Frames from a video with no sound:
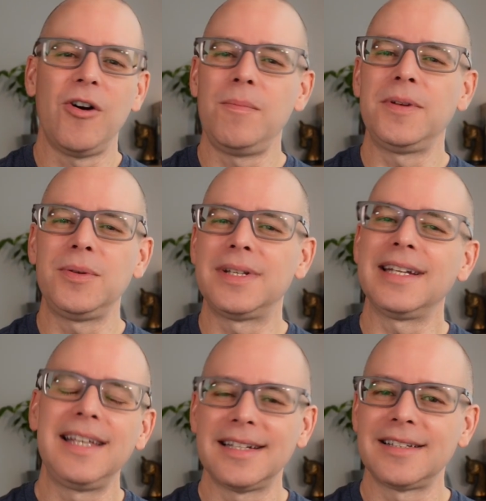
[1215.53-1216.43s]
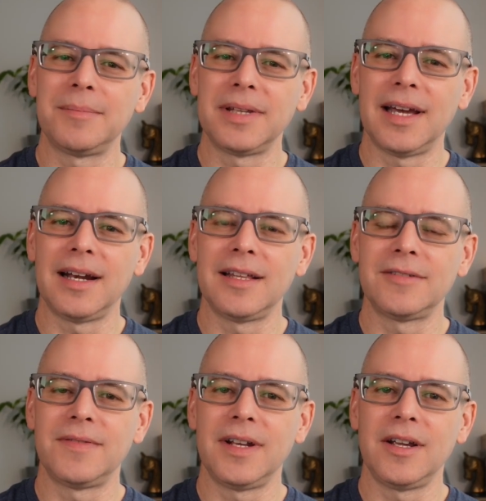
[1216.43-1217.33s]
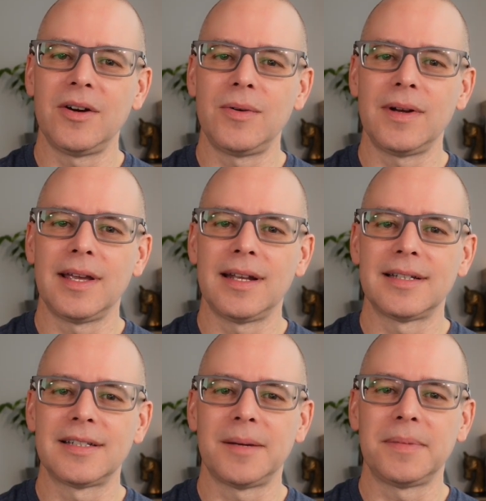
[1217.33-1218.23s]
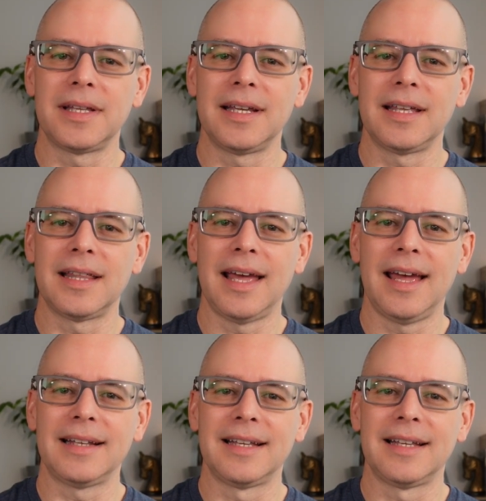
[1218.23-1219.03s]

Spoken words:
you did get something out of this video. It is something that,